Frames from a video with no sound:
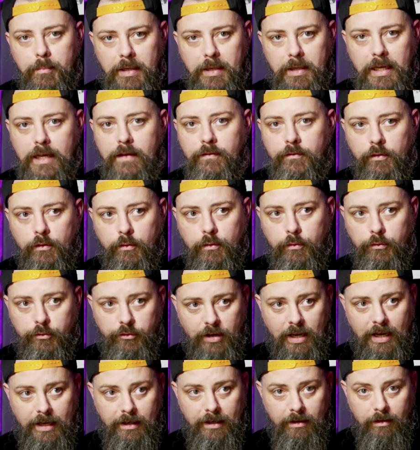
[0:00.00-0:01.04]
I behave to those
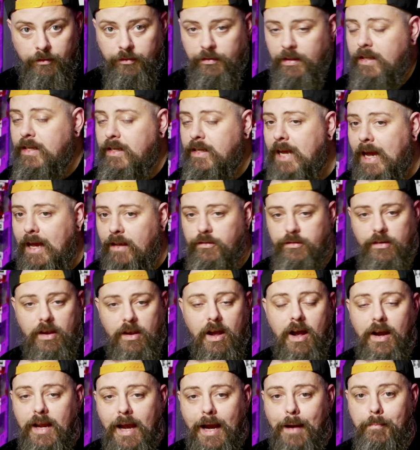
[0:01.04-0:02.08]
channels, then yes,
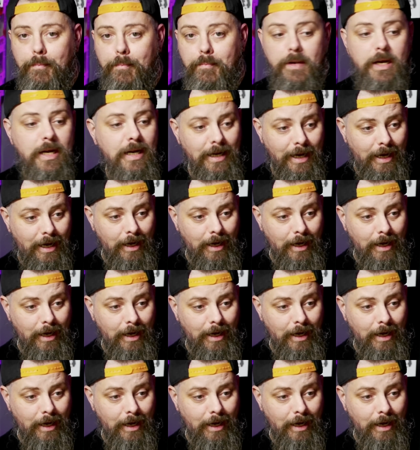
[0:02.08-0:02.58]
I am.